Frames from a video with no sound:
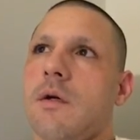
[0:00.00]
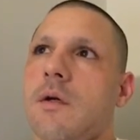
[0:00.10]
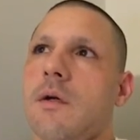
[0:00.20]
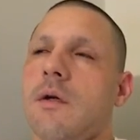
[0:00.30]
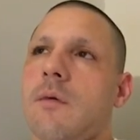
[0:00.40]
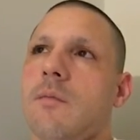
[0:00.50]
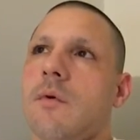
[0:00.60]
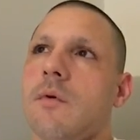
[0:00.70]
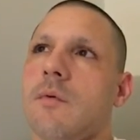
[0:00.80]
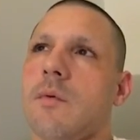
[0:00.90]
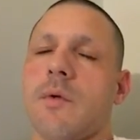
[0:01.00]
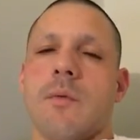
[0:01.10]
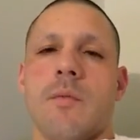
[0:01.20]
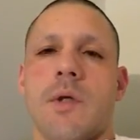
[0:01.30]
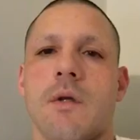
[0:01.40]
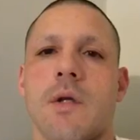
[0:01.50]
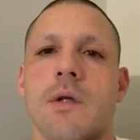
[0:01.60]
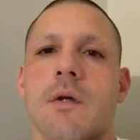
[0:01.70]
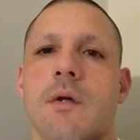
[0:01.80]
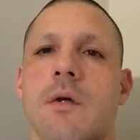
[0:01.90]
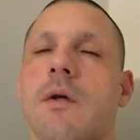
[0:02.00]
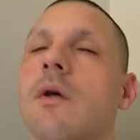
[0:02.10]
what would it be like the